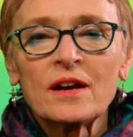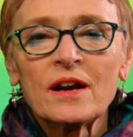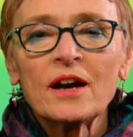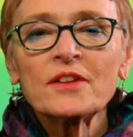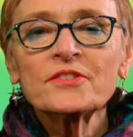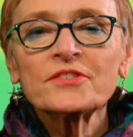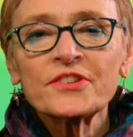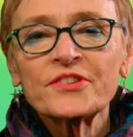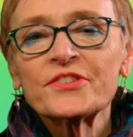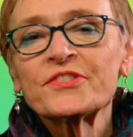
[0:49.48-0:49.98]

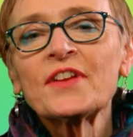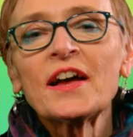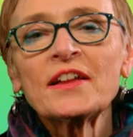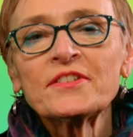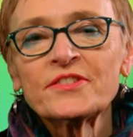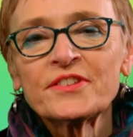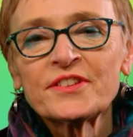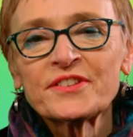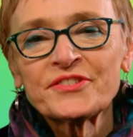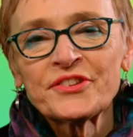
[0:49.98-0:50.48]

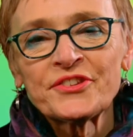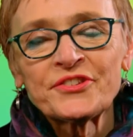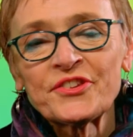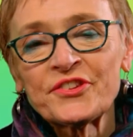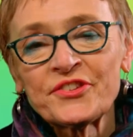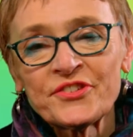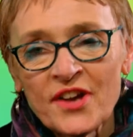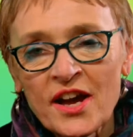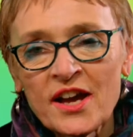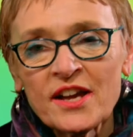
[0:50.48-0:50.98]
Understanding the
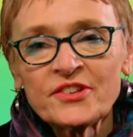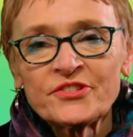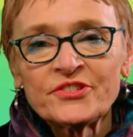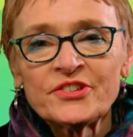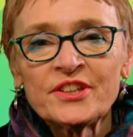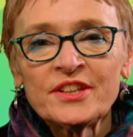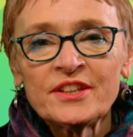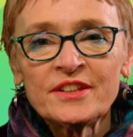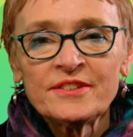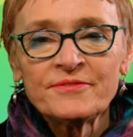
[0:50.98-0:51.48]

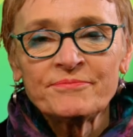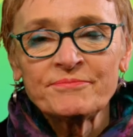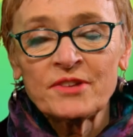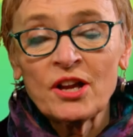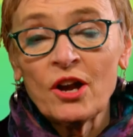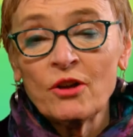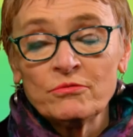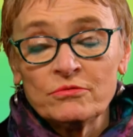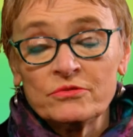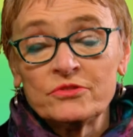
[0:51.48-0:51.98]
society,
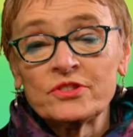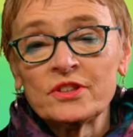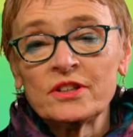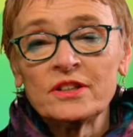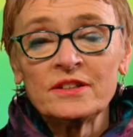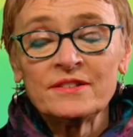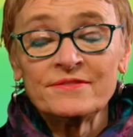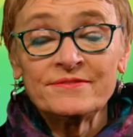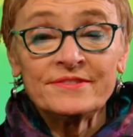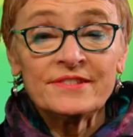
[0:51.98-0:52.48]

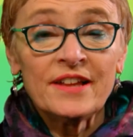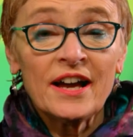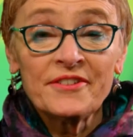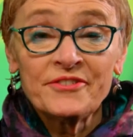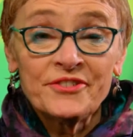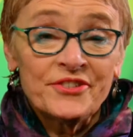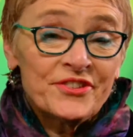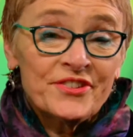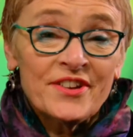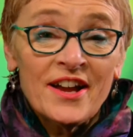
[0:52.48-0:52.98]
culture,
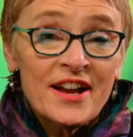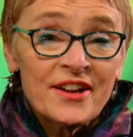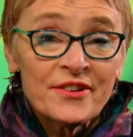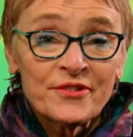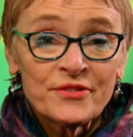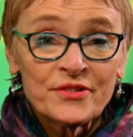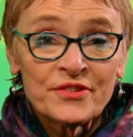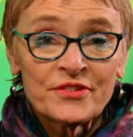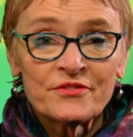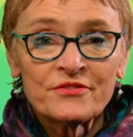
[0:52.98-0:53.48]

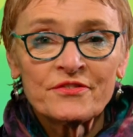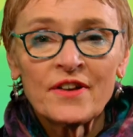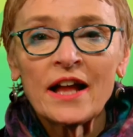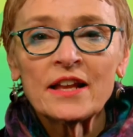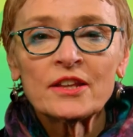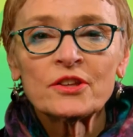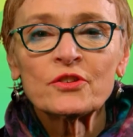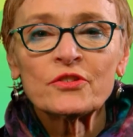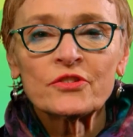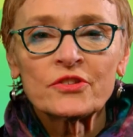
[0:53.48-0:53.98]
lifestyles,
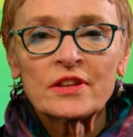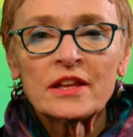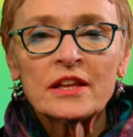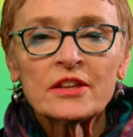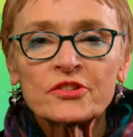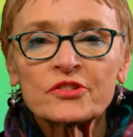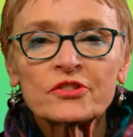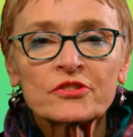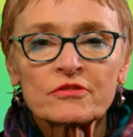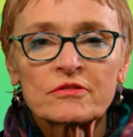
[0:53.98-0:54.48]
values and
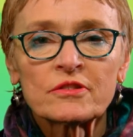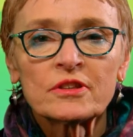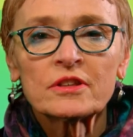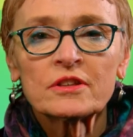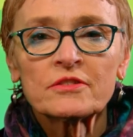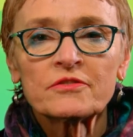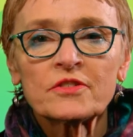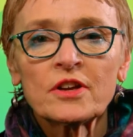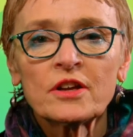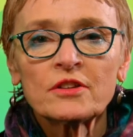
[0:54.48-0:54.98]

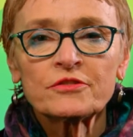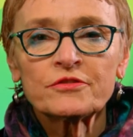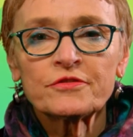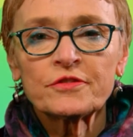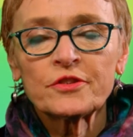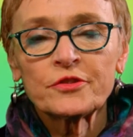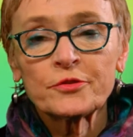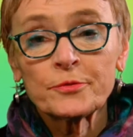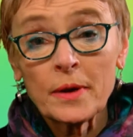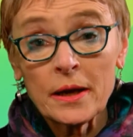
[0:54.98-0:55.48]
history of
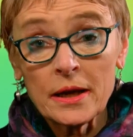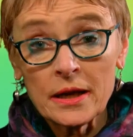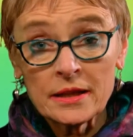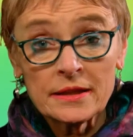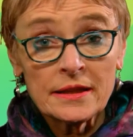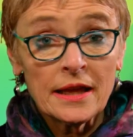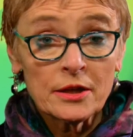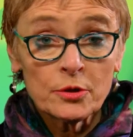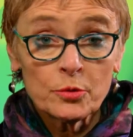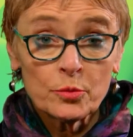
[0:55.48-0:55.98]
countries where
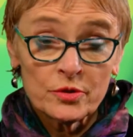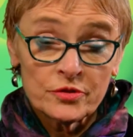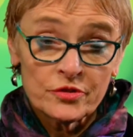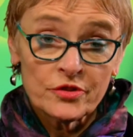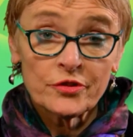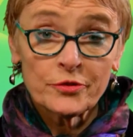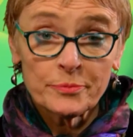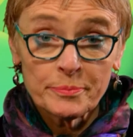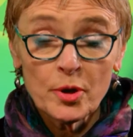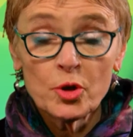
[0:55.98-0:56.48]
a language
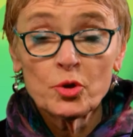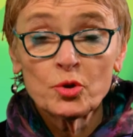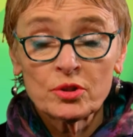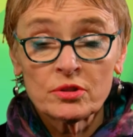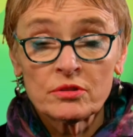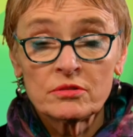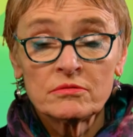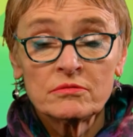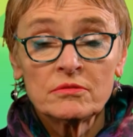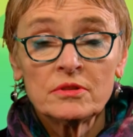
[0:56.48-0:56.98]
is
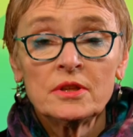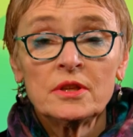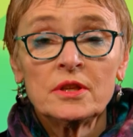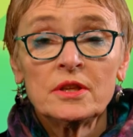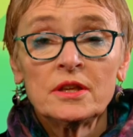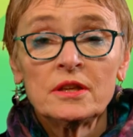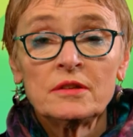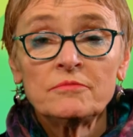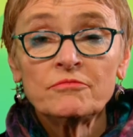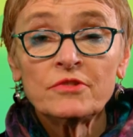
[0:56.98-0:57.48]
spoken
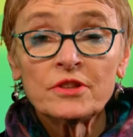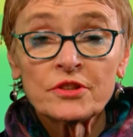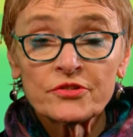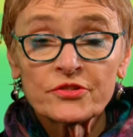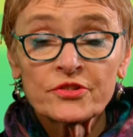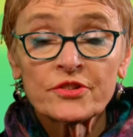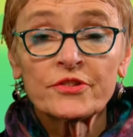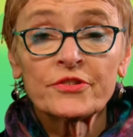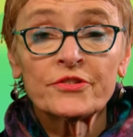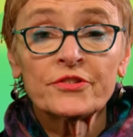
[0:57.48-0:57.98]

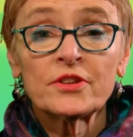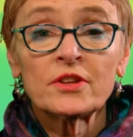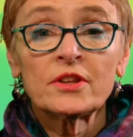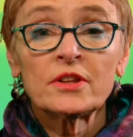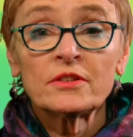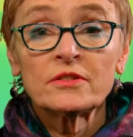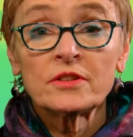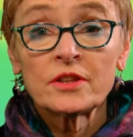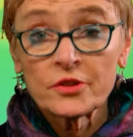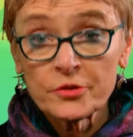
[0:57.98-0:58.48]
enriches
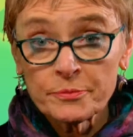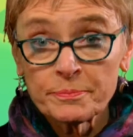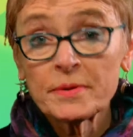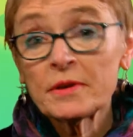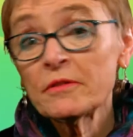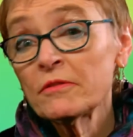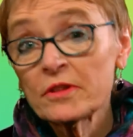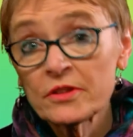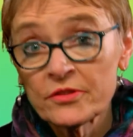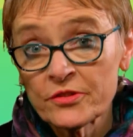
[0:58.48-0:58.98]
the
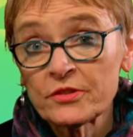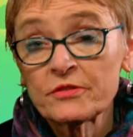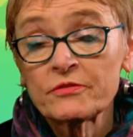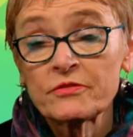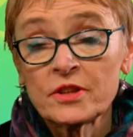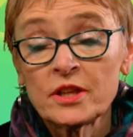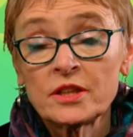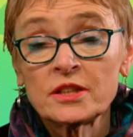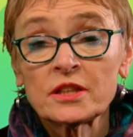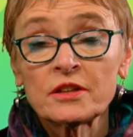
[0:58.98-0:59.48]
experience
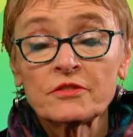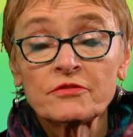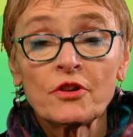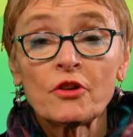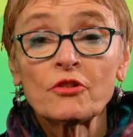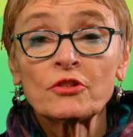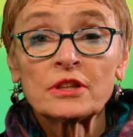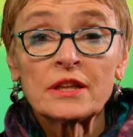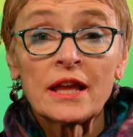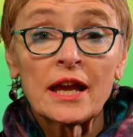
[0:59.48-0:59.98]
of learning a
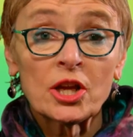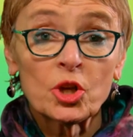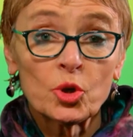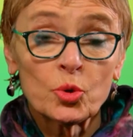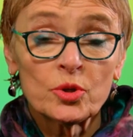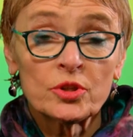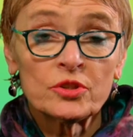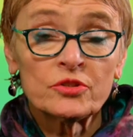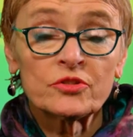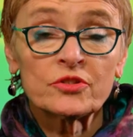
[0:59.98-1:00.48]
foreign
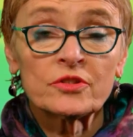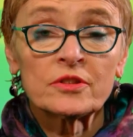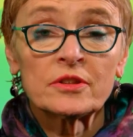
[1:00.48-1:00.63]
language,